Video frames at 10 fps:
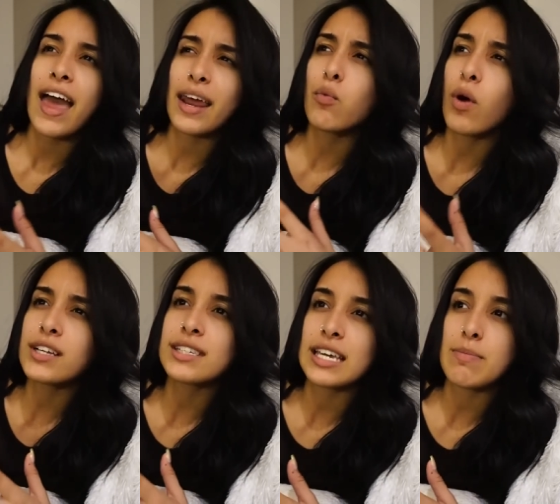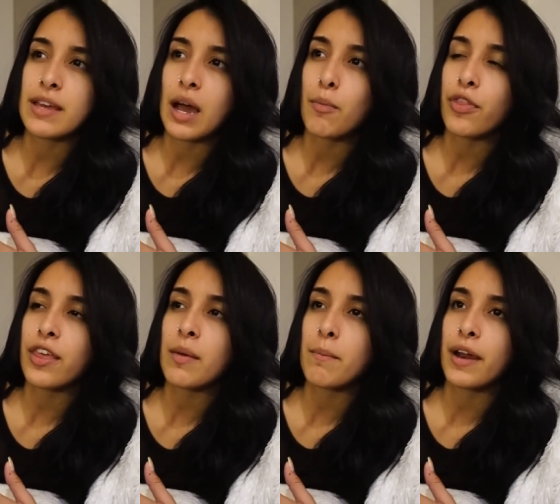And I was keeping up with
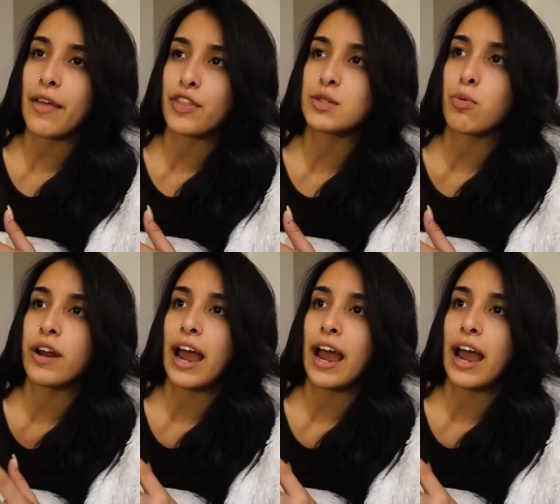it, but at this point,